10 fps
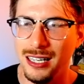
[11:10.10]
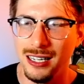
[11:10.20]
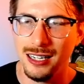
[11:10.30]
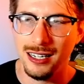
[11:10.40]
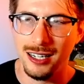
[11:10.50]

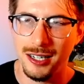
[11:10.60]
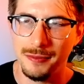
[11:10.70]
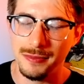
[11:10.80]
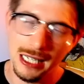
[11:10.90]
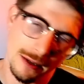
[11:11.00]

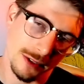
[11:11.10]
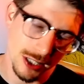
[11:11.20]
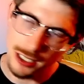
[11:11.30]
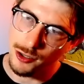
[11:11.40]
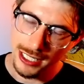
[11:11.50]
And I'm gonna
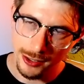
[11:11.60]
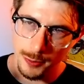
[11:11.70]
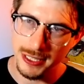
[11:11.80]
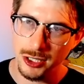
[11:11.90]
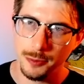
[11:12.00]
go ahead and throw up a
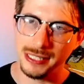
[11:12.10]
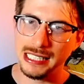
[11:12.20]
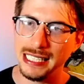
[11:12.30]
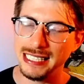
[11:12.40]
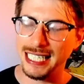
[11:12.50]
shield because I need
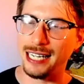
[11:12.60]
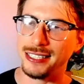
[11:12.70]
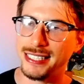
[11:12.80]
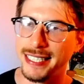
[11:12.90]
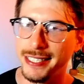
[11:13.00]
to take out
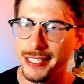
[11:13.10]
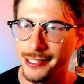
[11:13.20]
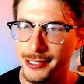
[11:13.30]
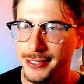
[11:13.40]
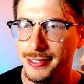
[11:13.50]
this
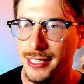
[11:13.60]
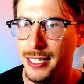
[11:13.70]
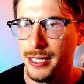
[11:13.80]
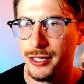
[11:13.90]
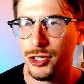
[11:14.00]
Gyarados.
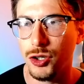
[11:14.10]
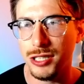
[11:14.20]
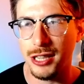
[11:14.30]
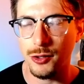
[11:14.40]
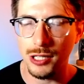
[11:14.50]
They're going to
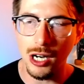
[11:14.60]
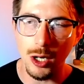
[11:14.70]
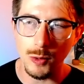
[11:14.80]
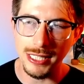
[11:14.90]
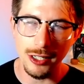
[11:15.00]
throw the
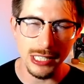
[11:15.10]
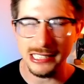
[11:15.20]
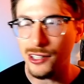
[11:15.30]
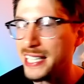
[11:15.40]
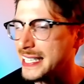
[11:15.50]
Aqua Tail. That's
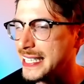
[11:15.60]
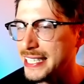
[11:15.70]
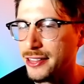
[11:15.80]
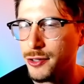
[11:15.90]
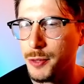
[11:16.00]
all they need to
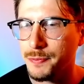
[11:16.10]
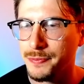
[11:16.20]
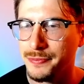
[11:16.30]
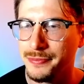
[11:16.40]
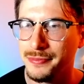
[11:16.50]
throw.
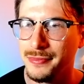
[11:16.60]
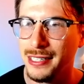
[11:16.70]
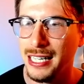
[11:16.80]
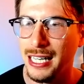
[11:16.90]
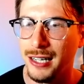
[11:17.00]

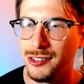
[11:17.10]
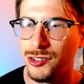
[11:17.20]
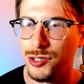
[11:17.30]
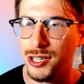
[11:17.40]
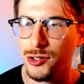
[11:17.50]
We're
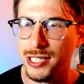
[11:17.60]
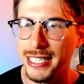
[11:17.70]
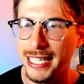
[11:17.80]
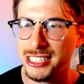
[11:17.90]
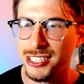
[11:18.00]
going to throw the
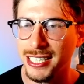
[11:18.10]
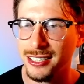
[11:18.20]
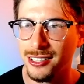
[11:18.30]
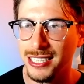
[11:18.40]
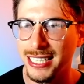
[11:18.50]
next Dragon
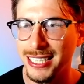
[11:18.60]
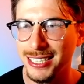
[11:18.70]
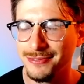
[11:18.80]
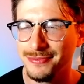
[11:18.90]
Claw here.